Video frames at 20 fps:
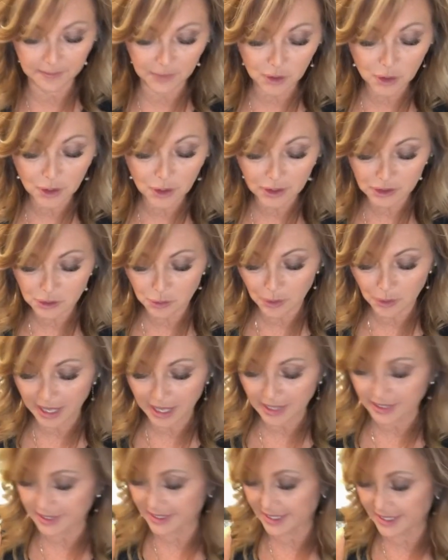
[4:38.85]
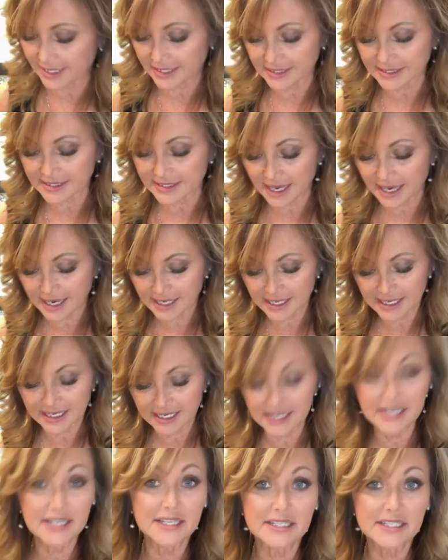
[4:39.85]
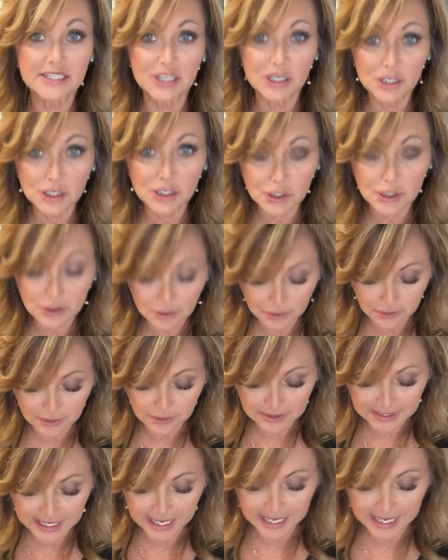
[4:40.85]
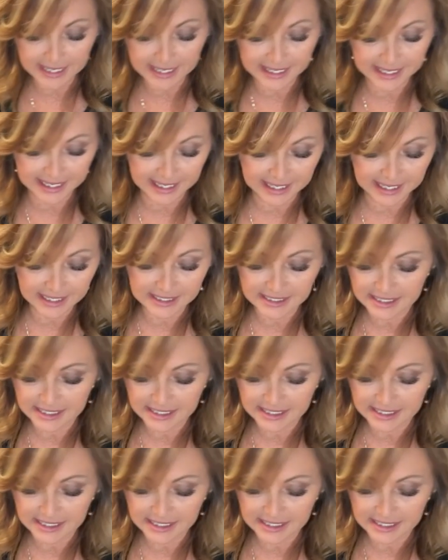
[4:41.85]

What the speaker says: cooked well in the inside is use a lid.